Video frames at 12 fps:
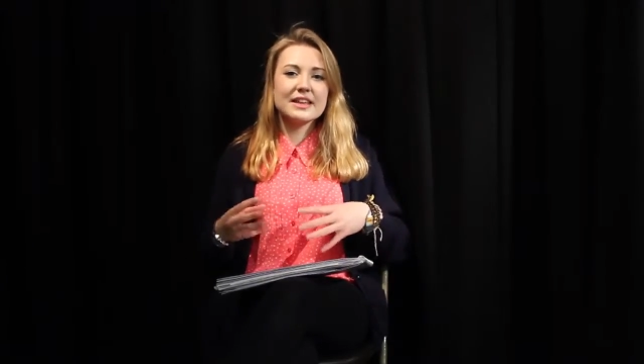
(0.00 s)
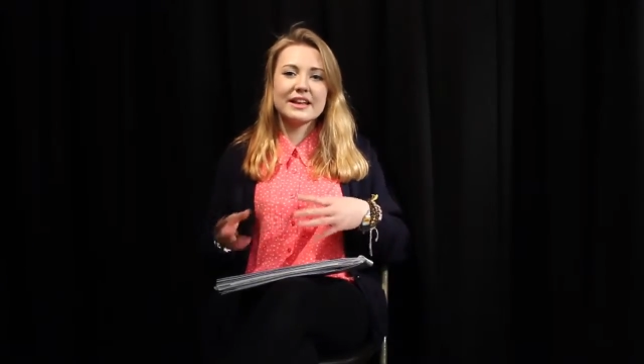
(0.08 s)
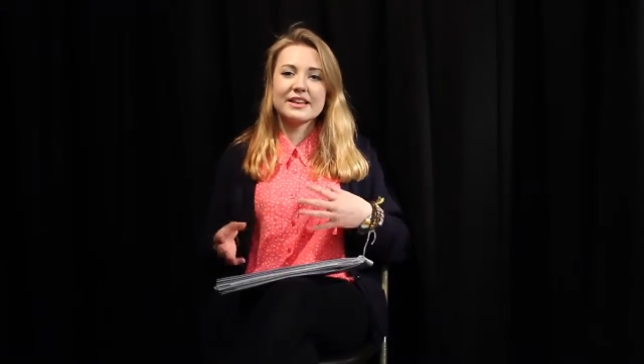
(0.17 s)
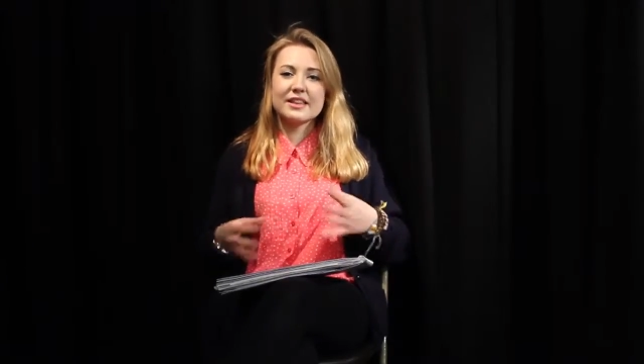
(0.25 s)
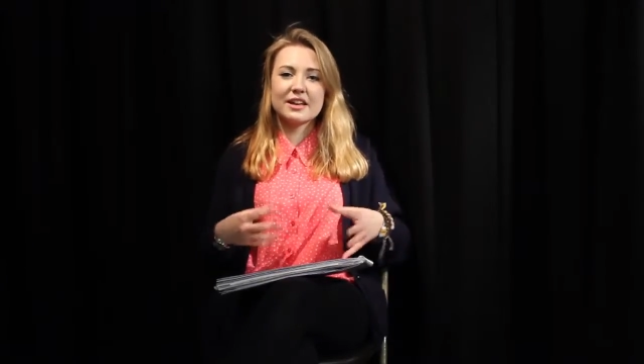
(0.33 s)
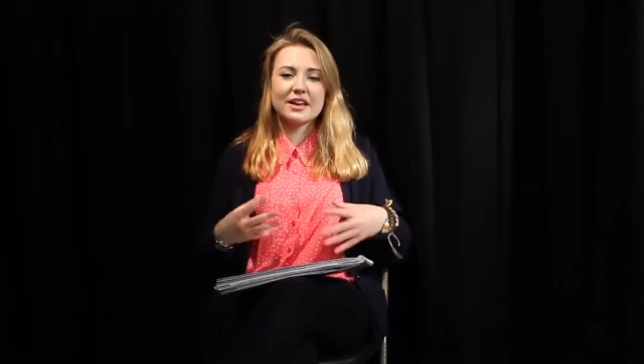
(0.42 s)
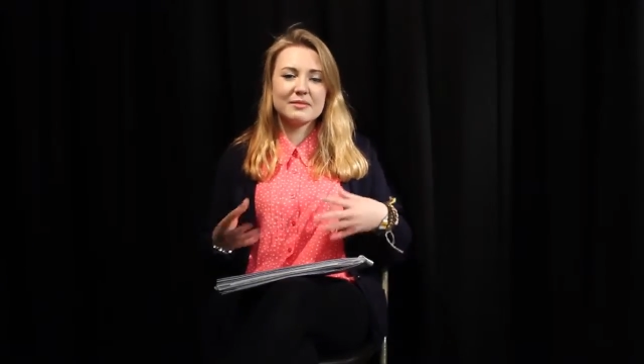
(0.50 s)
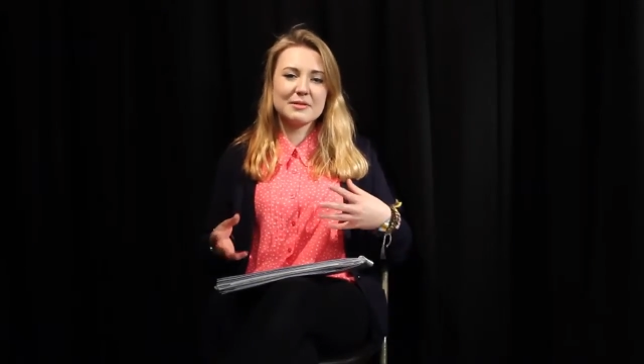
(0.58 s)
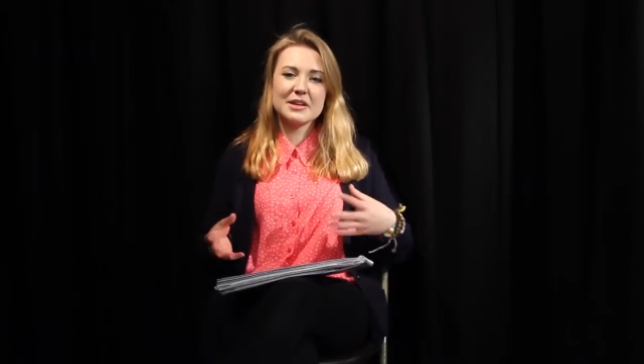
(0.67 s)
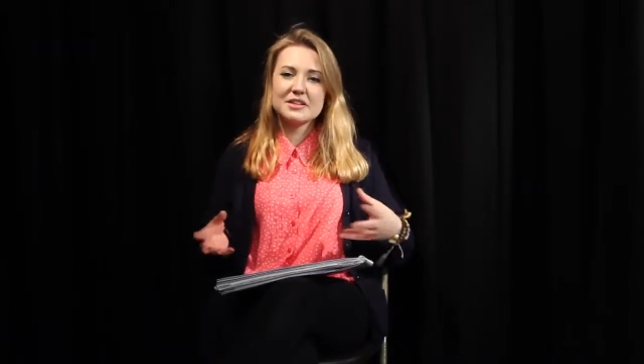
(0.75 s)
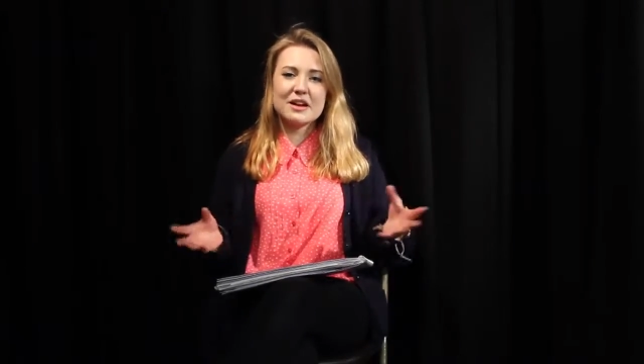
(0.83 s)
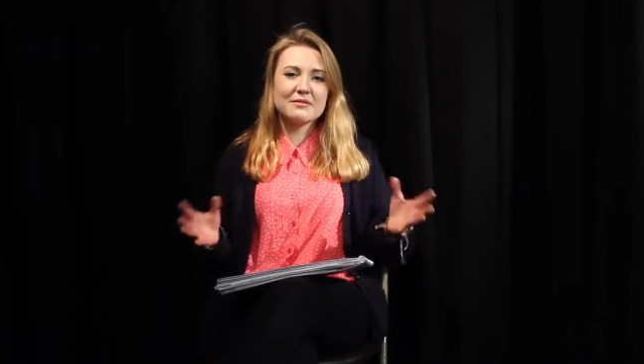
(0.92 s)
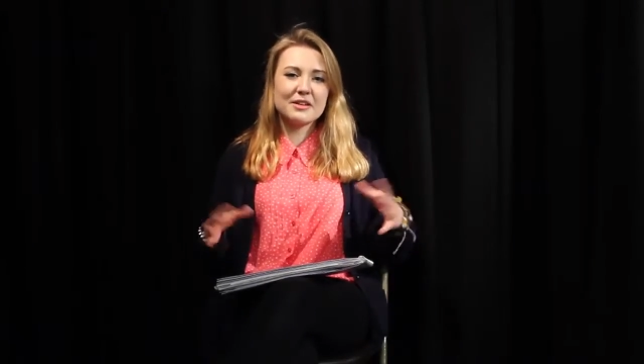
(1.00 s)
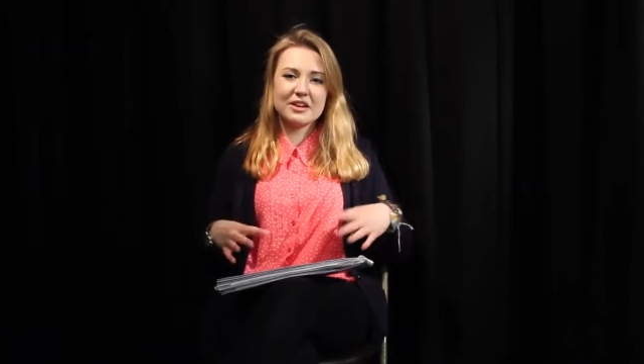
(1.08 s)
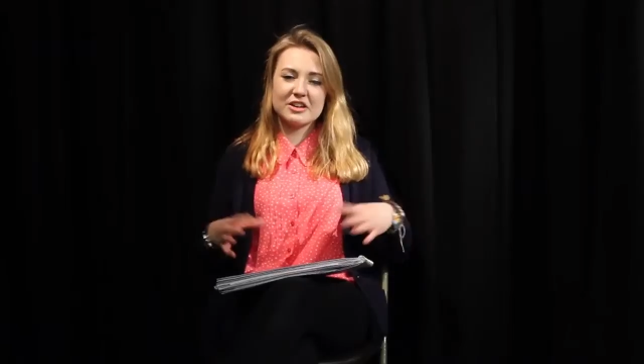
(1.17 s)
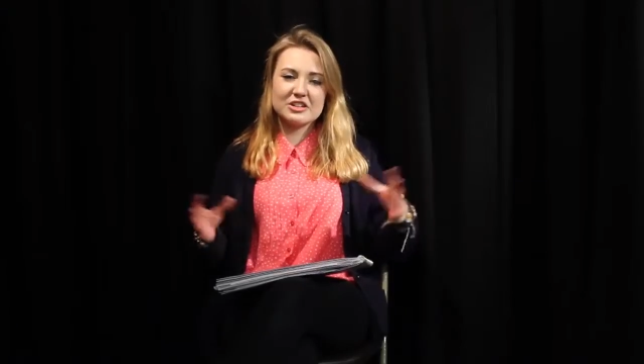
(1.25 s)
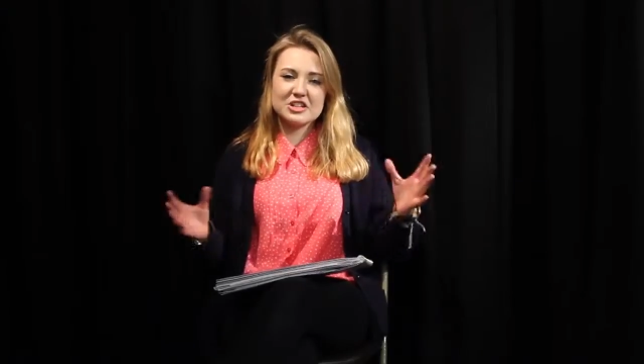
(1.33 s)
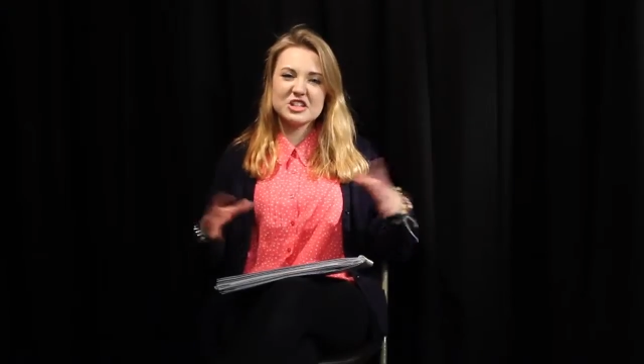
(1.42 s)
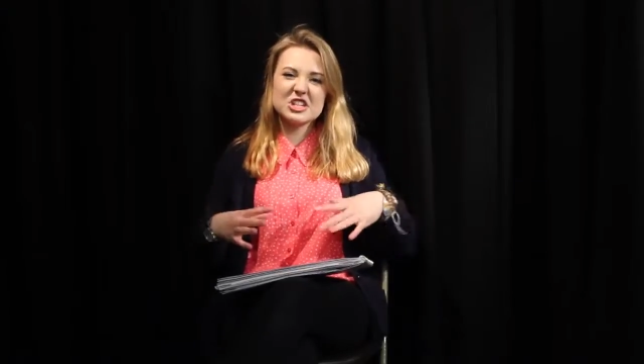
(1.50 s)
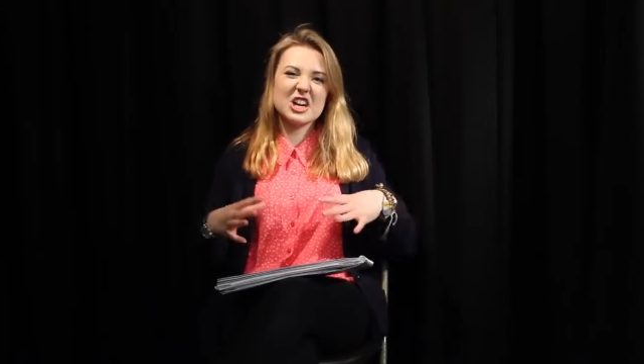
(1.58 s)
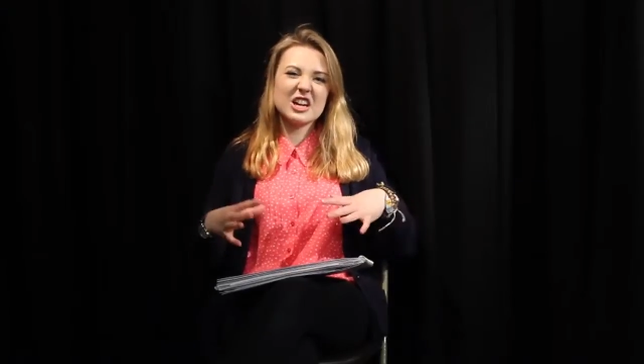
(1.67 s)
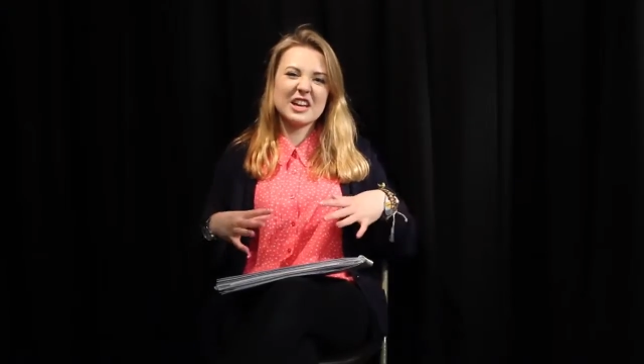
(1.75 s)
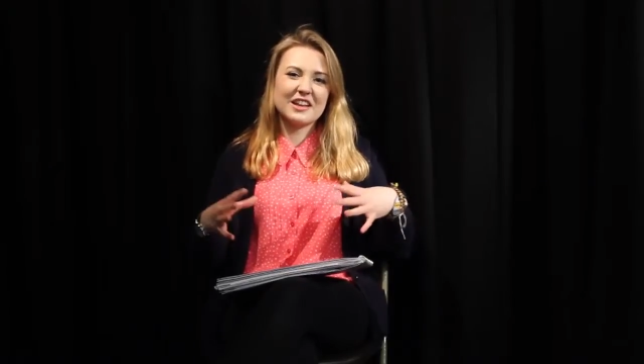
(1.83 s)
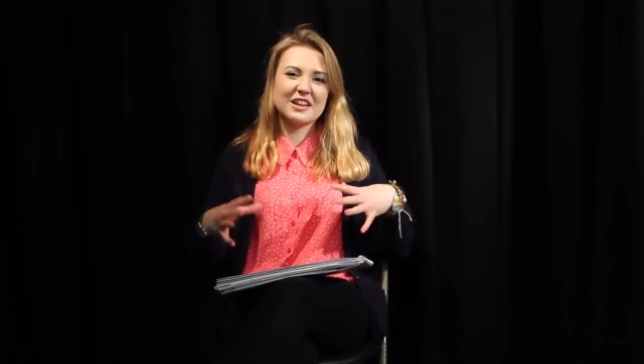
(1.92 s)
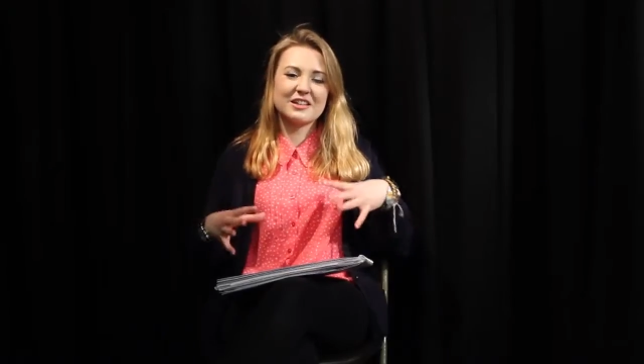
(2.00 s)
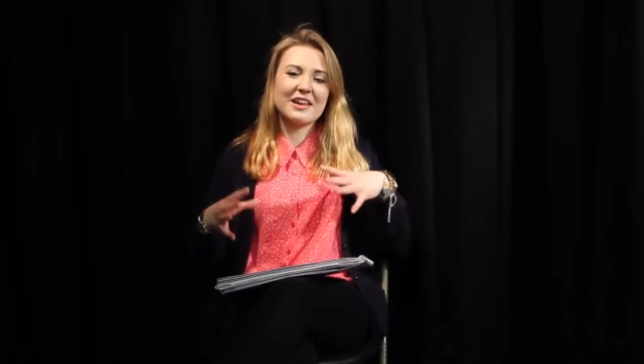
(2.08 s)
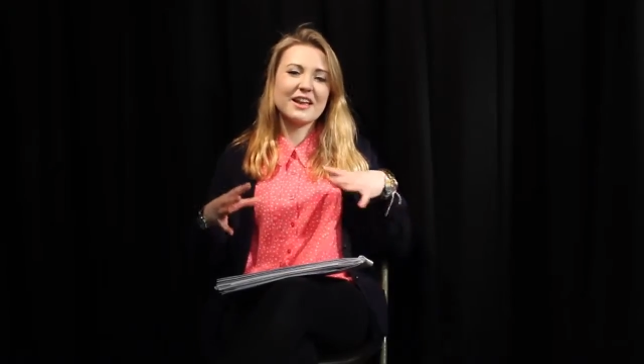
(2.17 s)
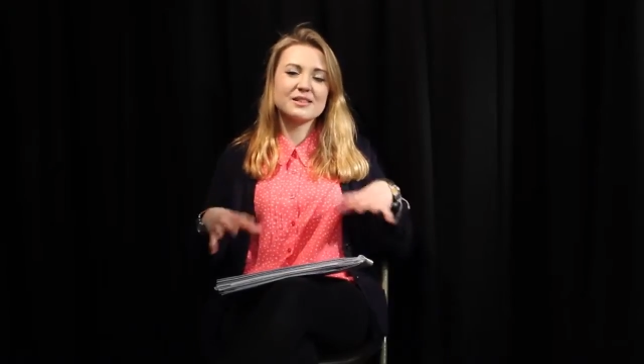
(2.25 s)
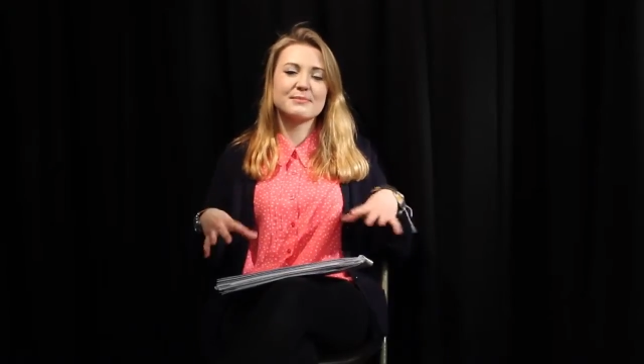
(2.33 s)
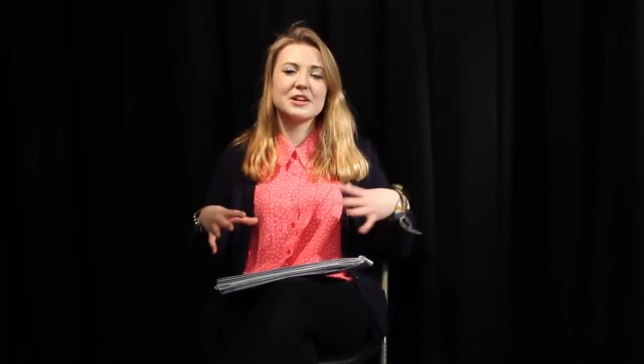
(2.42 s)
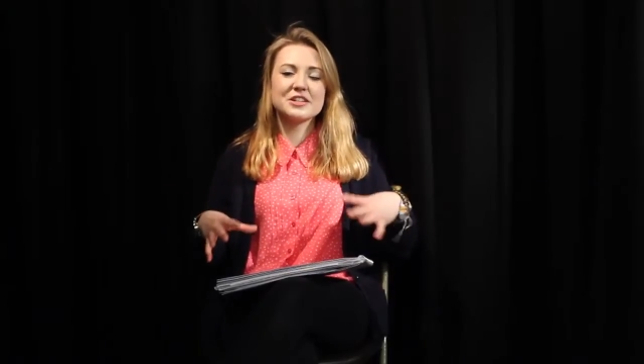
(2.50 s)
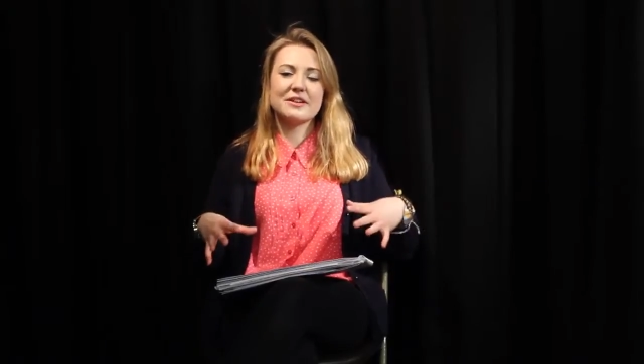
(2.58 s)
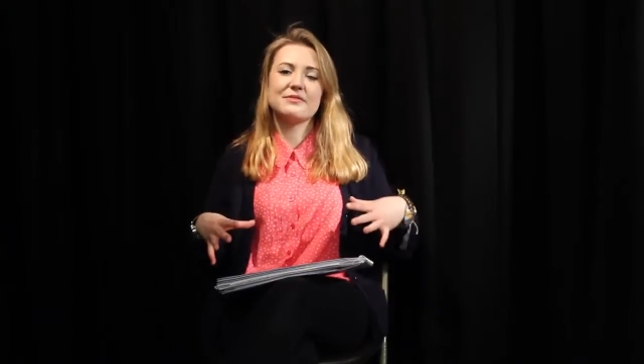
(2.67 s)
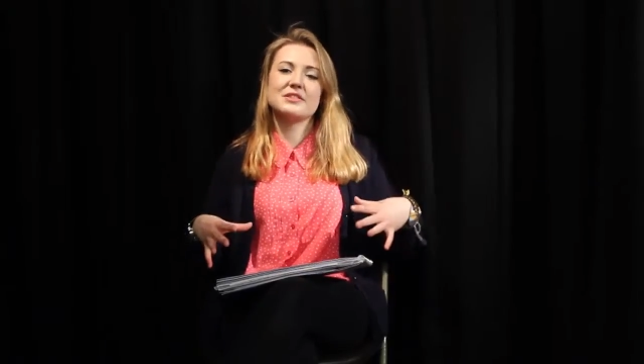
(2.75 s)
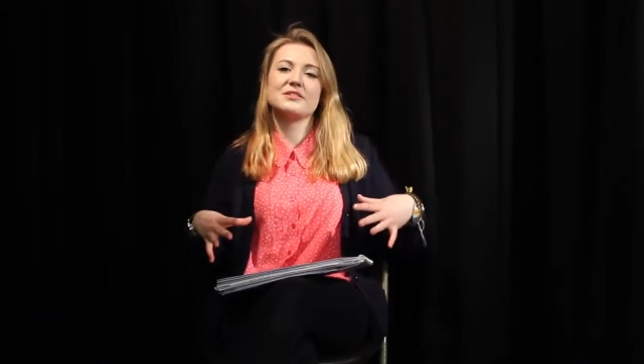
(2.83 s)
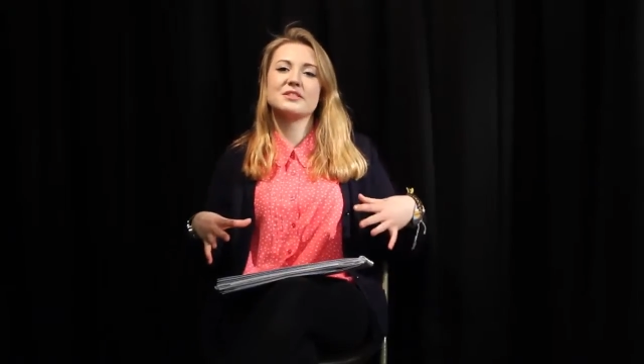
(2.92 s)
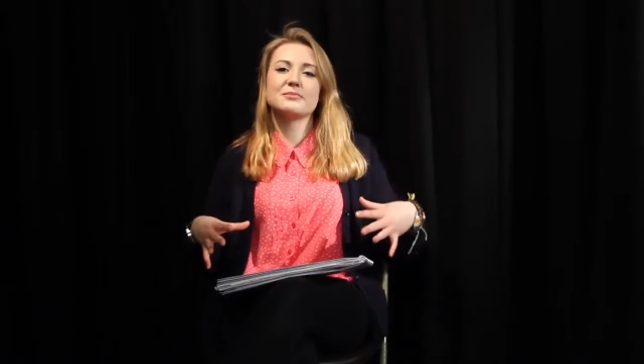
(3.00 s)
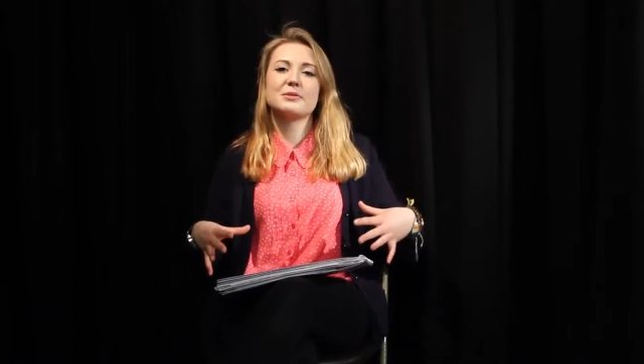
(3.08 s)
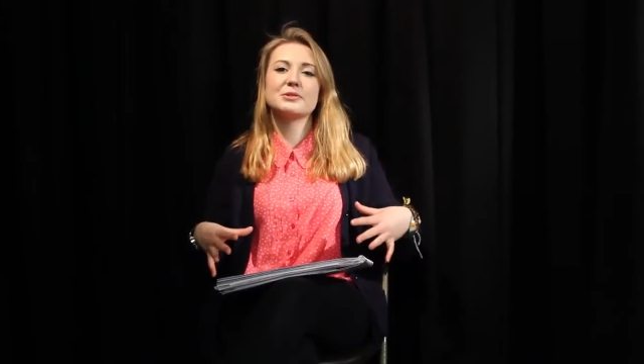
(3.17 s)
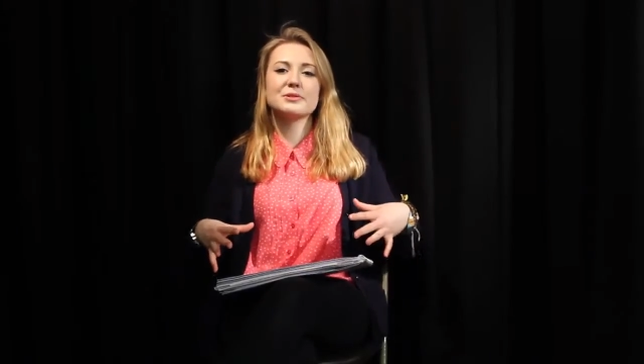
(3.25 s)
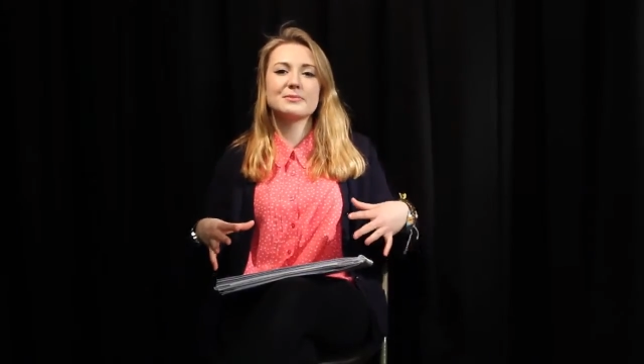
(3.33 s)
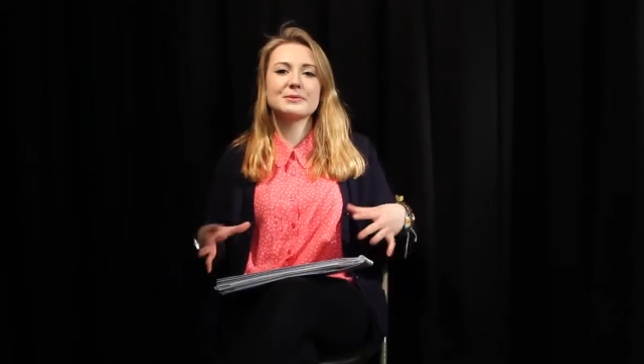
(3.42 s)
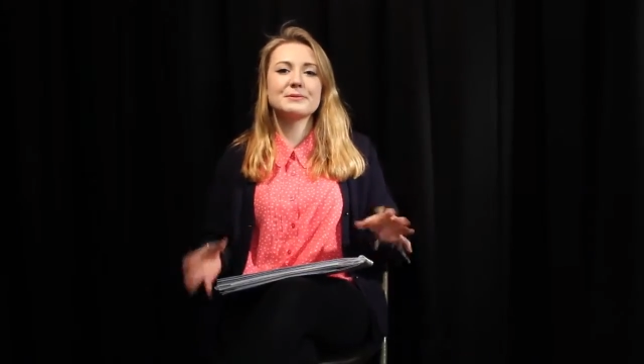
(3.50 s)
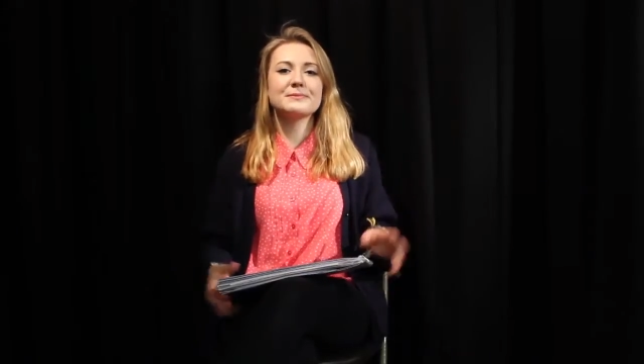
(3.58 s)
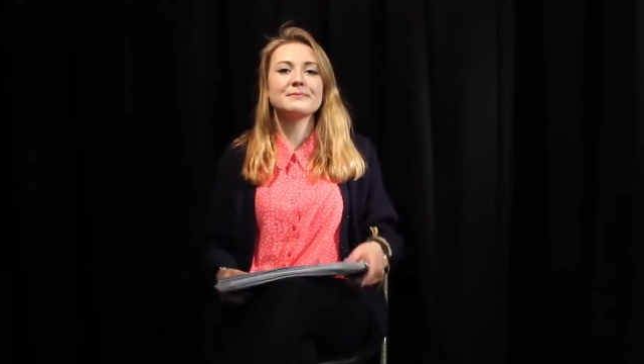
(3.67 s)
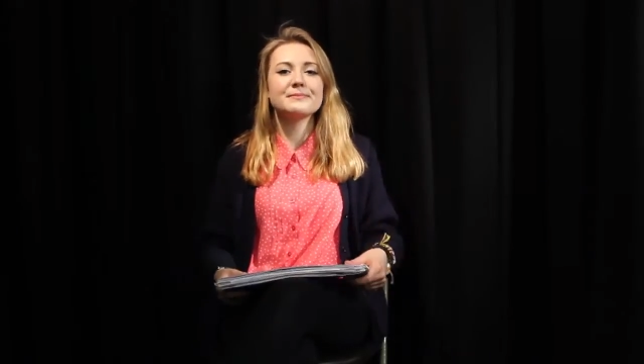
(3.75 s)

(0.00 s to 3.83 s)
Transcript: anything I picked up that I could just chuck in and get as much evidence as possible.